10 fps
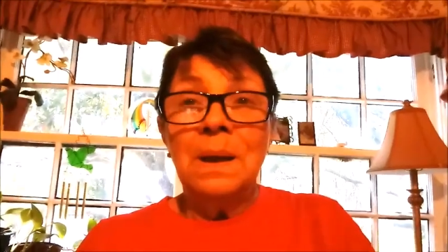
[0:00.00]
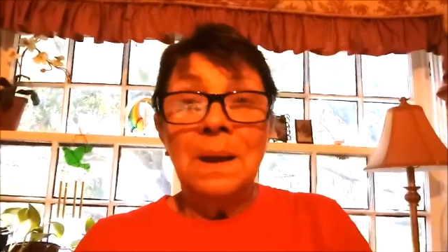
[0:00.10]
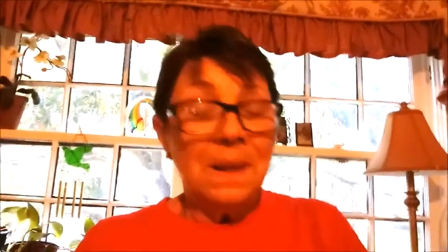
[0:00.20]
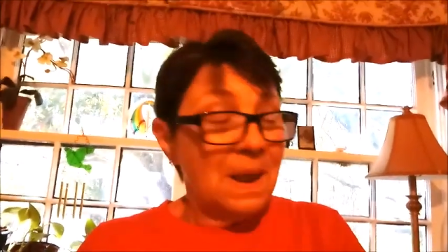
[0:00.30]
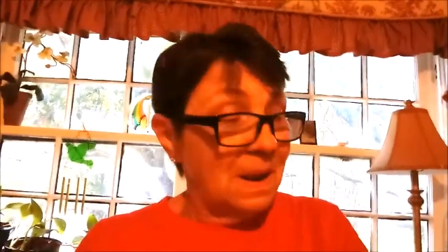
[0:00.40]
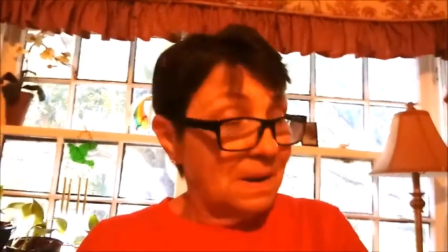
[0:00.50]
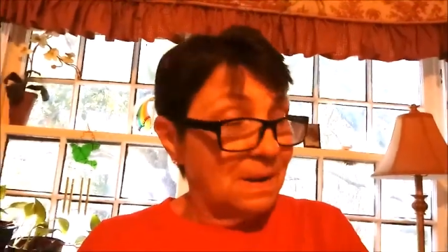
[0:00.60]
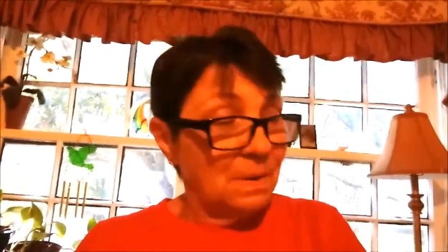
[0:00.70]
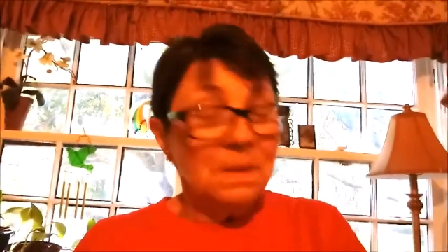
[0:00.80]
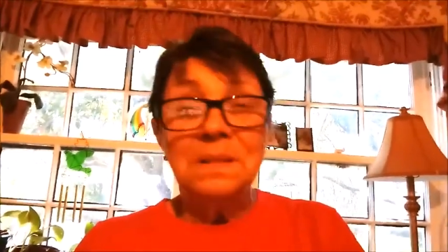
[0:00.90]
it
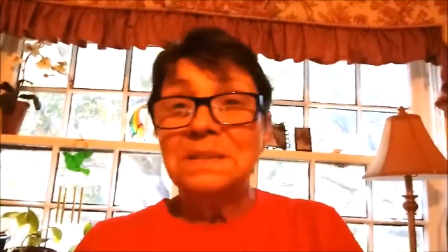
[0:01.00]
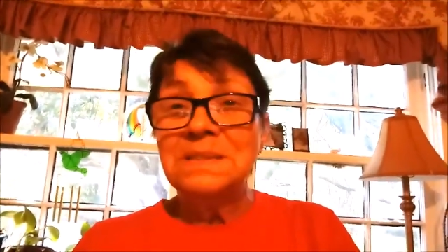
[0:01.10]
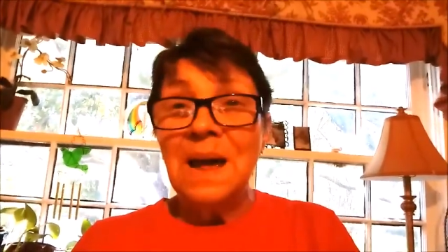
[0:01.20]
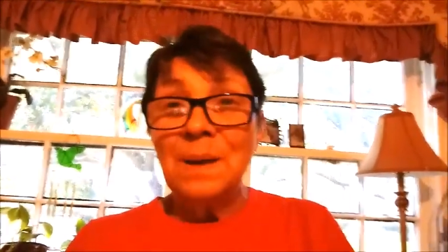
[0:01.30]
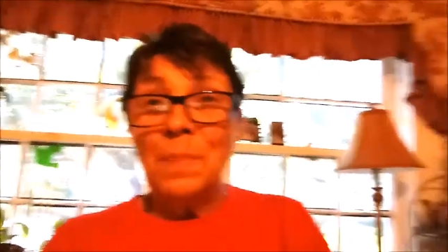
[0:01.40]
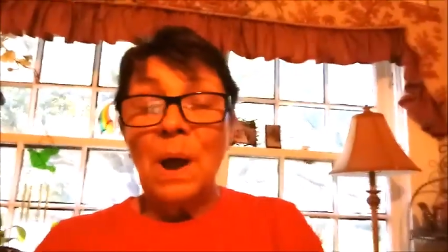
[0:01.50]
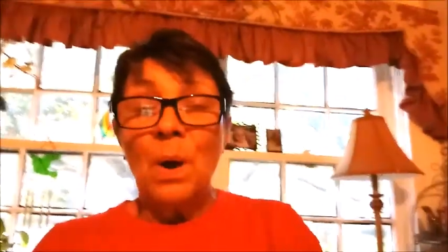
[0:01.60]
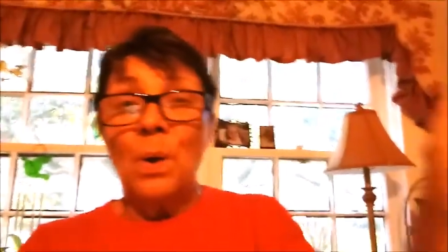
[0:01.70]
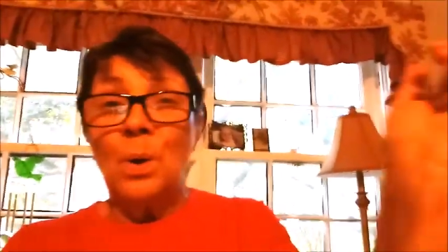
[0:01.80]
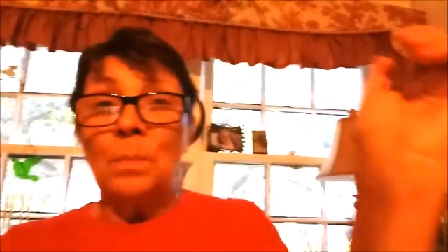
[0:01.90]
hit the side of my
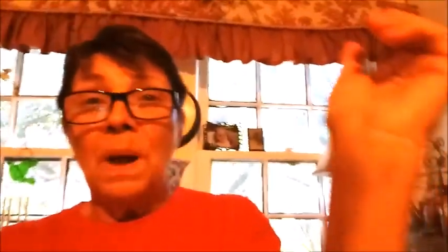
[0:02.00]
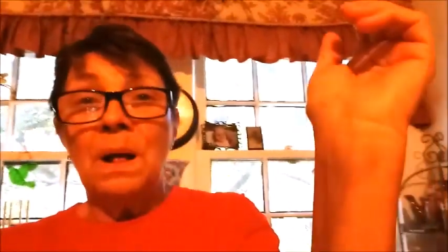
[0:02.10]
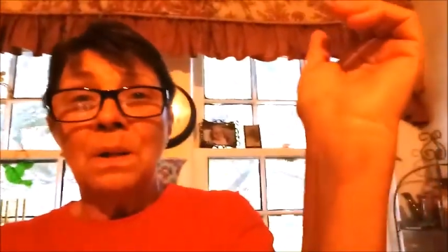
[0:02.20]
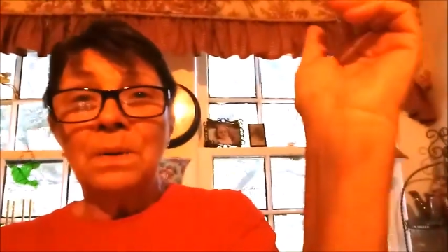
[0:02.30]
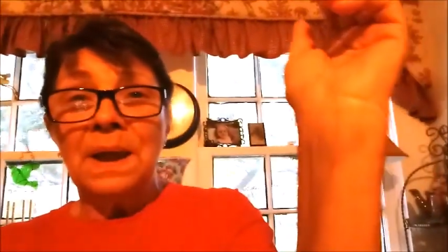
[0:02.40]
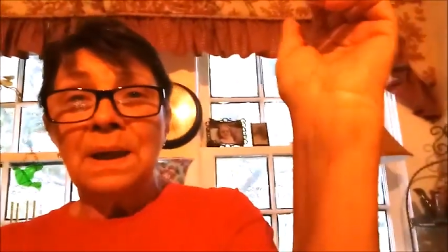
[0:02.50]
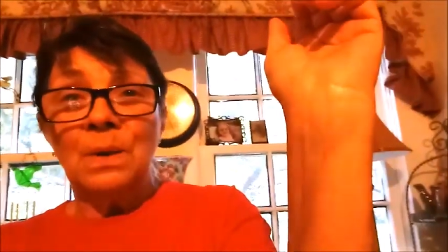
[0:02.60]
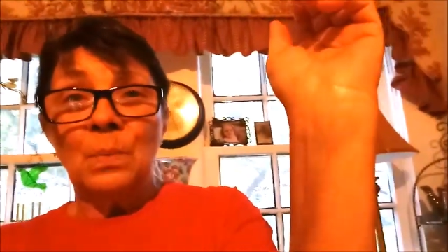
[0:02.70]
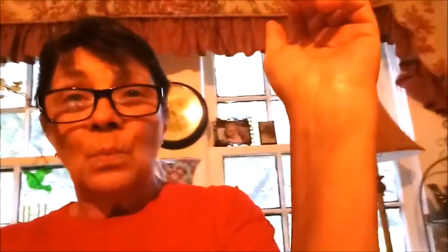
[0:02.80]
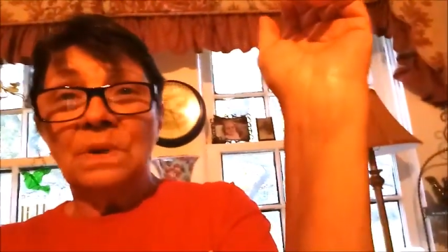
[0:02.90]
arm, all
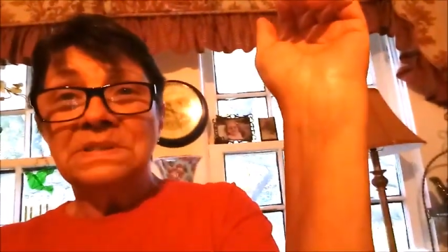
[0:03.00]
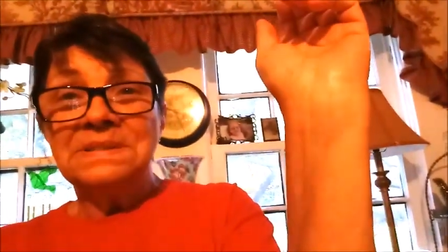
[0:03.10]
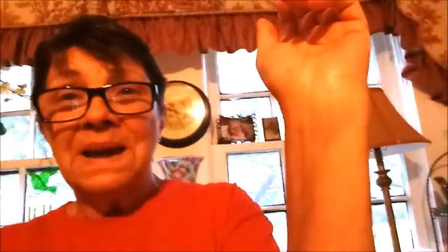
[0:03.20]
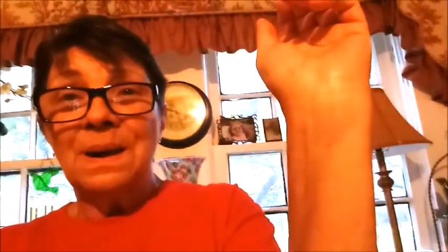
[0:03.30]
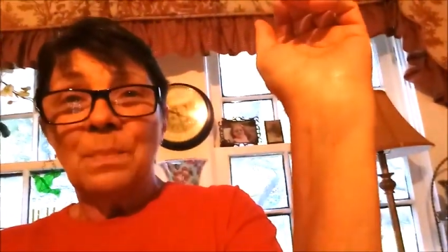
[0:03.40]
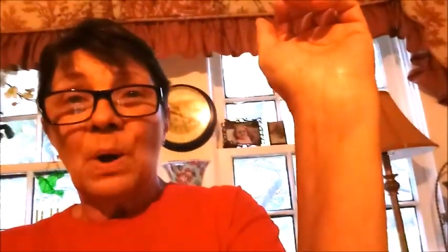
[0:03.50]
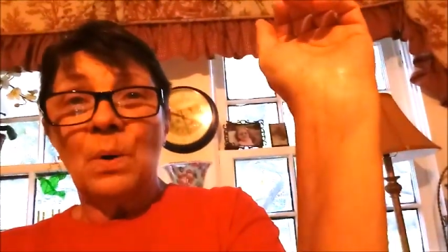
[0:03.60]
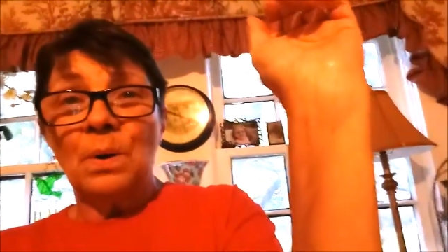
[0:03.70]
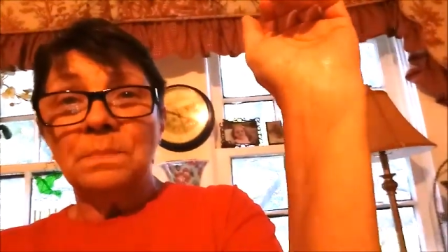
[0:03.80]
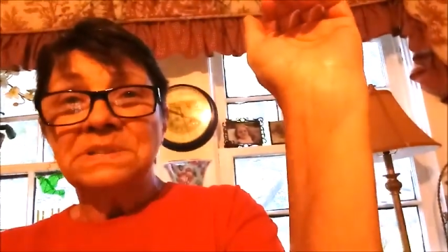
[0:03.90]
down one side of my
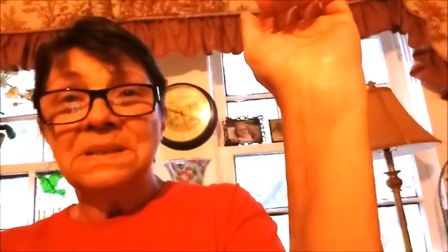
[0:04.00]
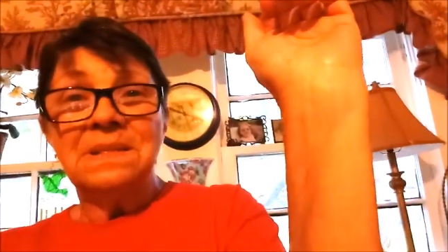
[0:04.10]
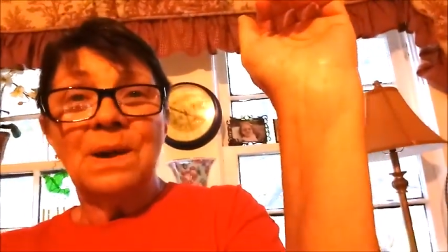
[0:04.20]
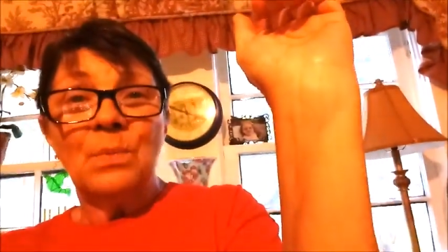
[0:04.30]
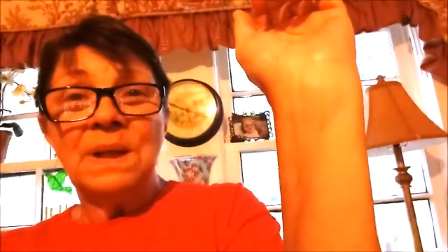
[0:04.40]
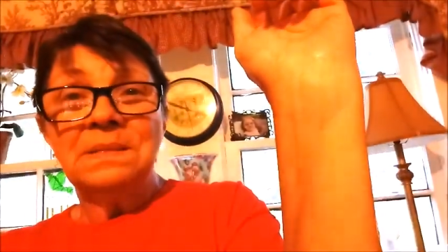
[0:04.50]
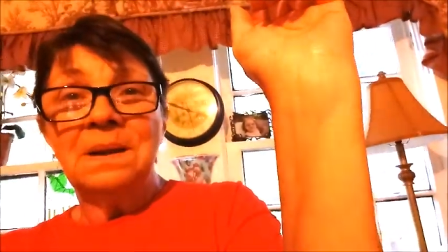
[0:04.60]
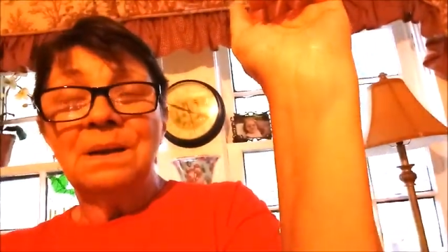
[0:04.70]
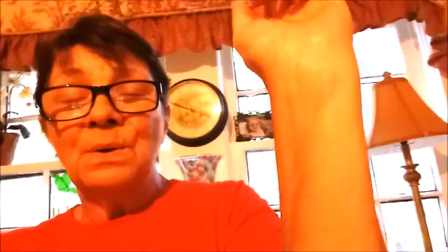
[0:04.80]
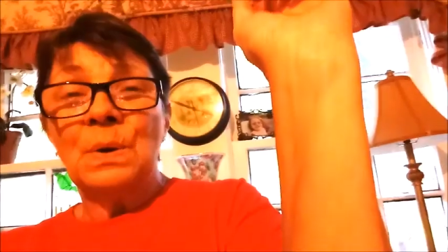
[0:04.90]
arm. See that right
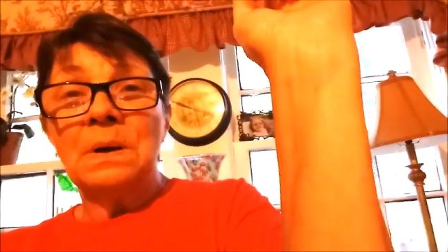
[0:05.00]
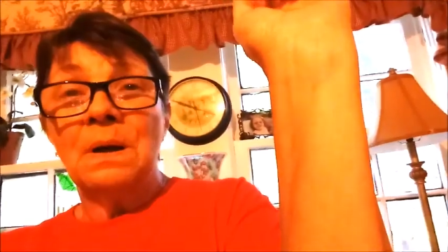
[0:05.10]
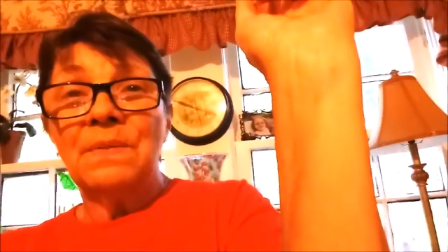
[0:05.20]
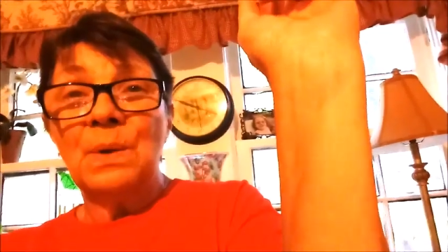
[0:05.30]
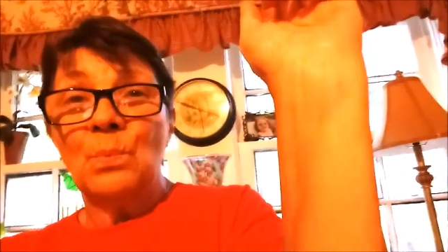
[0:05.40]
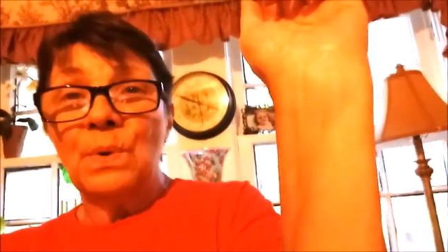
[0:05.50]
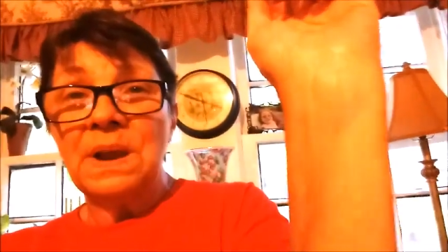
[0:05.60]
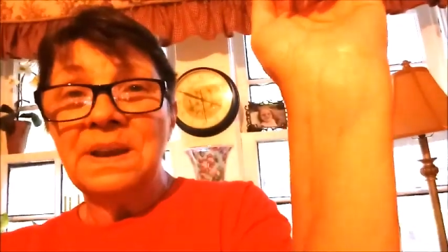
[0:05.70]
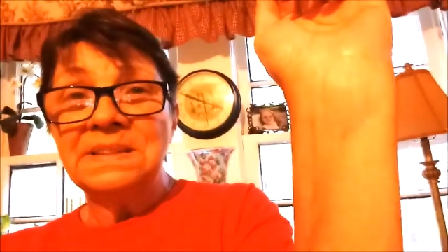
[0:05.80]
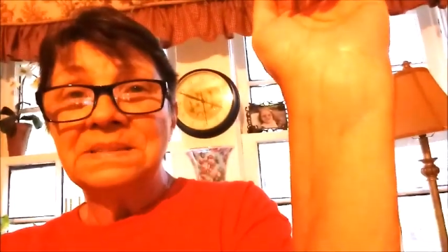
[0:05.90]
there? All that
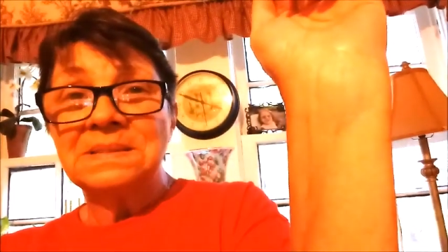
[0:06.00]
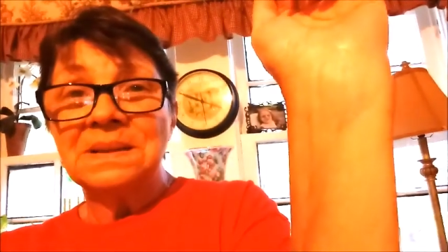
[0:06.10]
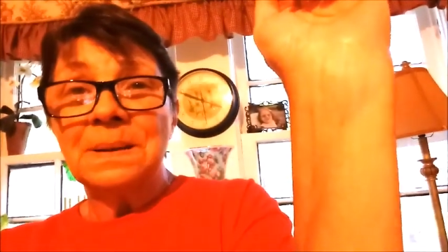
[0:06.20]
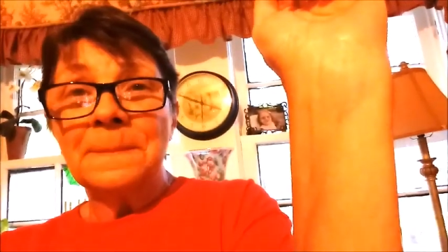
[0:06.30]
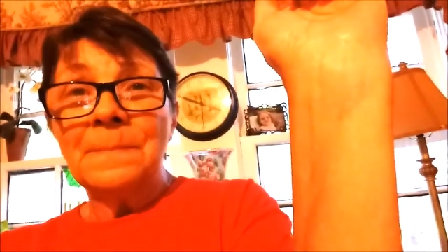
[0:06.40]
redness.